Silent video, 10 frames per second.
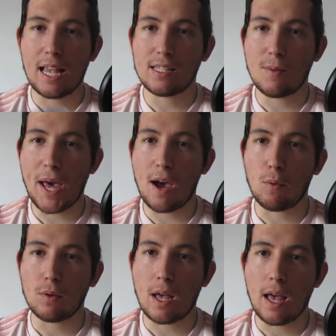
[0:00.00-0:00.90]
It's
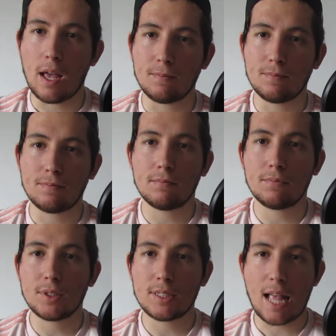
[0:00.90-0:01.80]
about uh,
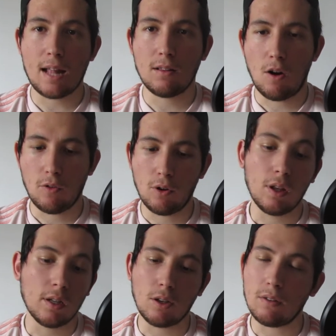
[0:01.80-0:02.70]
Stan Laurel
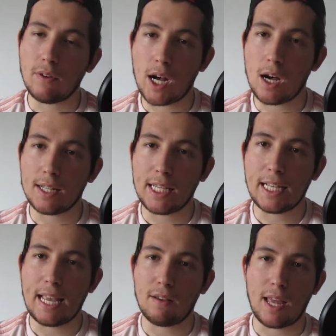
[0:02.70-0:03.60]
and Oliver Hardy and
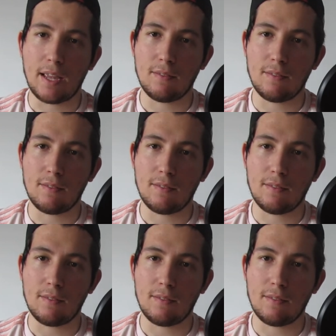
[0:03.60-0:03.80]
how they